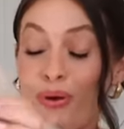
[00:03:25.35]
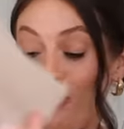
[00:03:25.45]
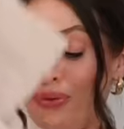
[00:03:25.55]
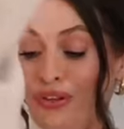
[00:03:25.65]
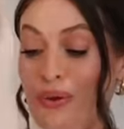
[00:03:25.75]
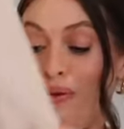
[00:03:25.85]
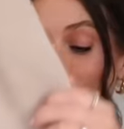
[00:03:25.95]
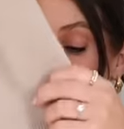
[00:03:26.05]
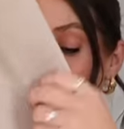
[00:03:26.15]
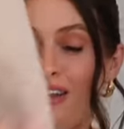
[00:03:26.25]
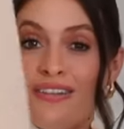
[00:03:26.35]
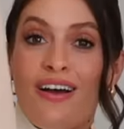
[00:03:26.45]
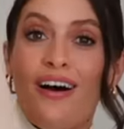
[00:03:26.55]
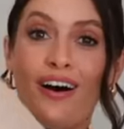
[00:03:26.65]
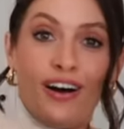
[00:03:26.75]
also fit
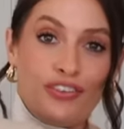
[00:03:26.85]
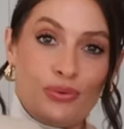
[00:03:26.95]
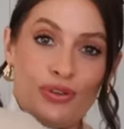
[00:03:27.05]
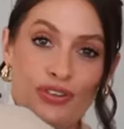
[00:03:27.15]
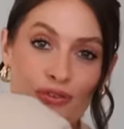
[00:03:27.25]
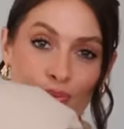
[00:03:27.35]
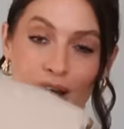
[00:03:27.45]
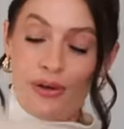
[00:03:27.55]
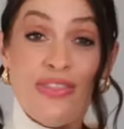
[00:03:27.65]
afterwards as well.